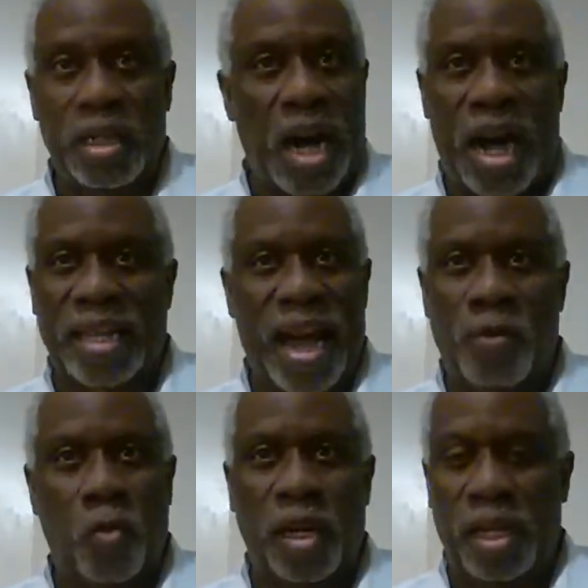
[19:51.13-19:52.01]
God,
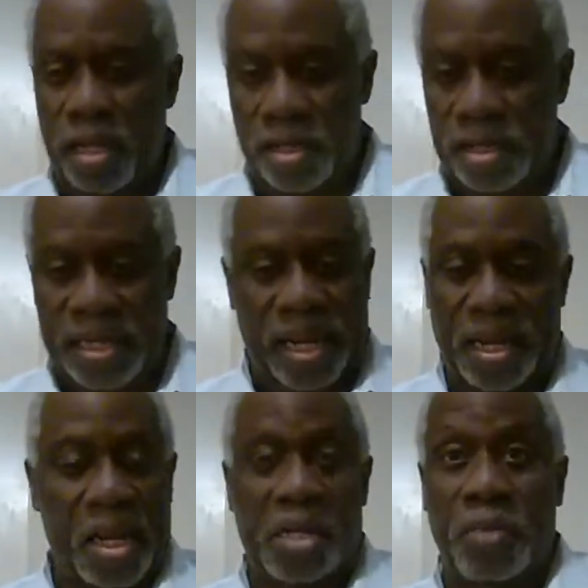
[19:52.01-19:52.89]
I will it that
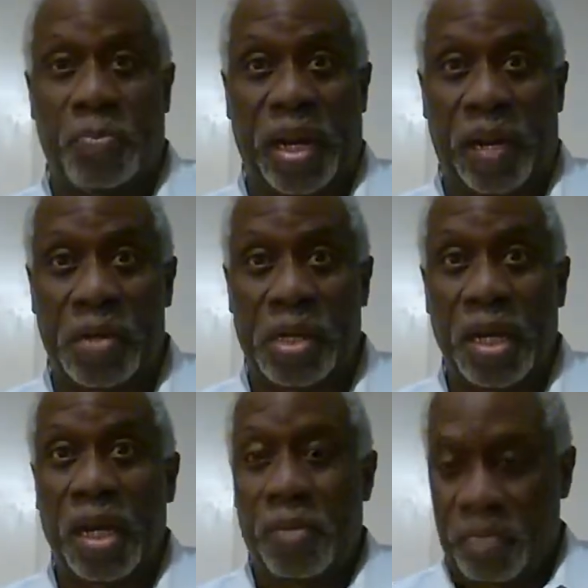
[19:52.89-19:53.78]
it should
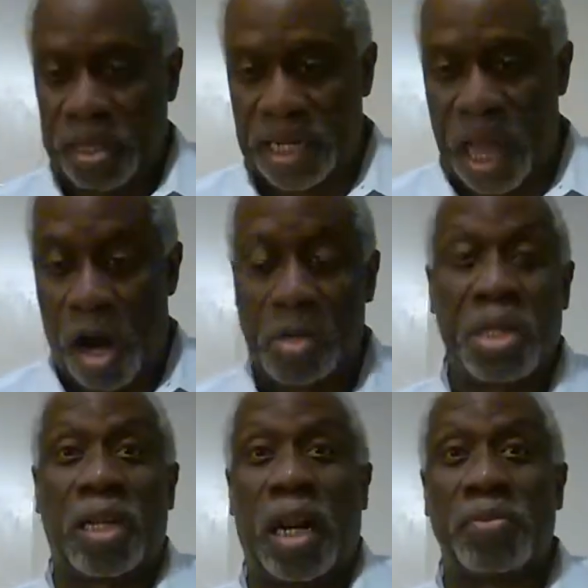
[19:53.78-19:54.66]
perish, but that all
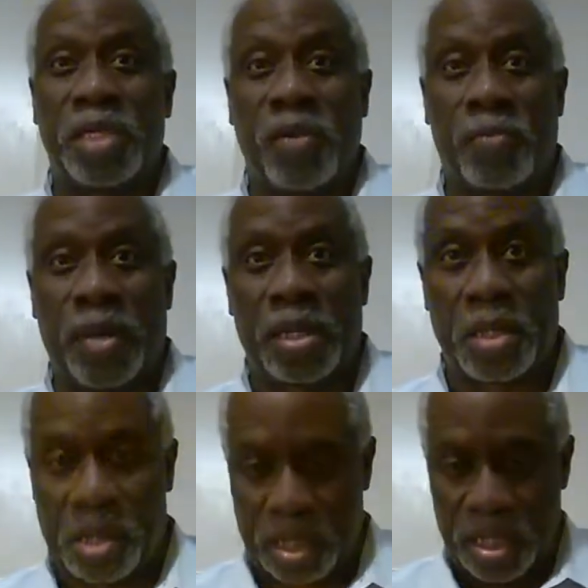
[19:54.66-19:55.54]
should come to
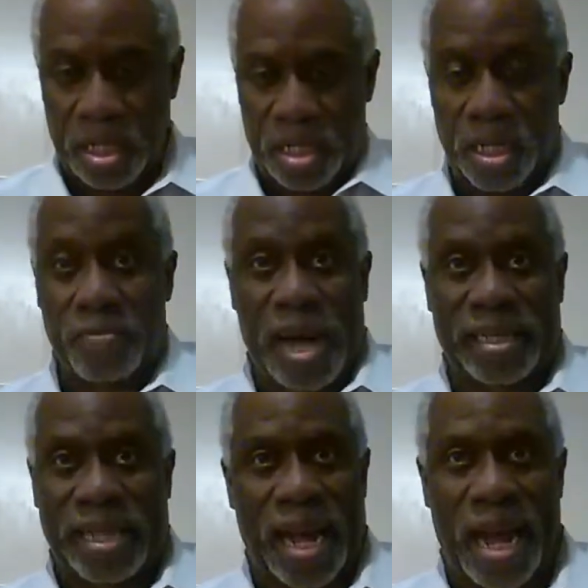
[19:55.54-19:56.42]
repentance. My
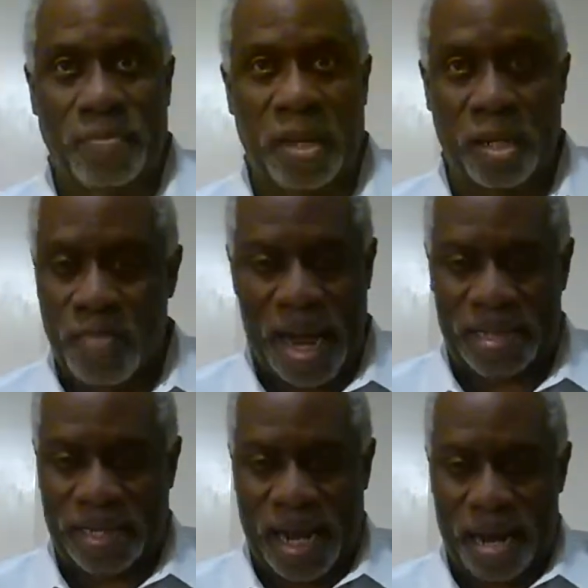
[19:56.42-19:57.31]
time, get my
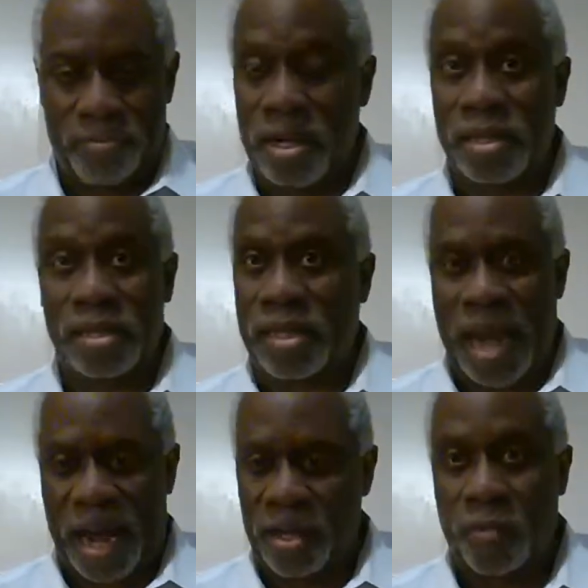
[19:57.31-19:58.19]
time done,
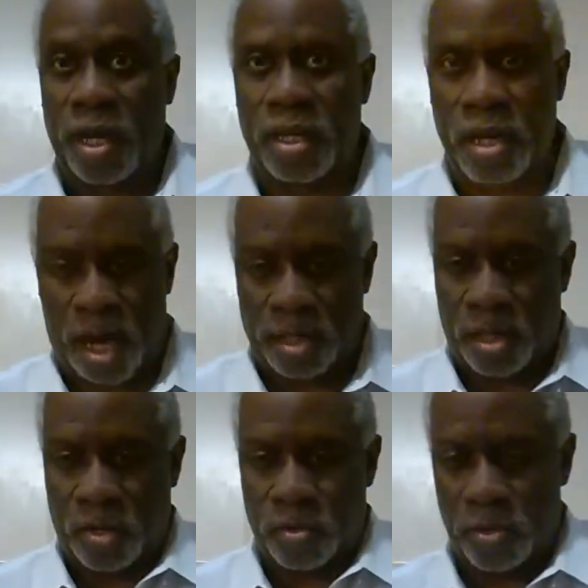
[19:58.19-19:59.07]
got away, God
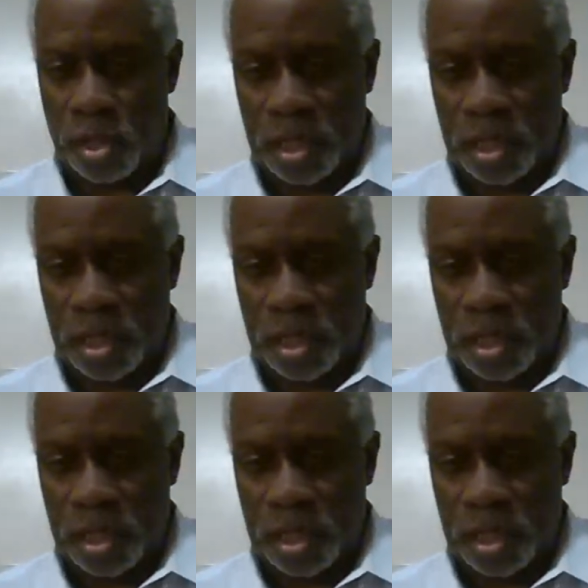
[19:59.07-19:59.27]
knows.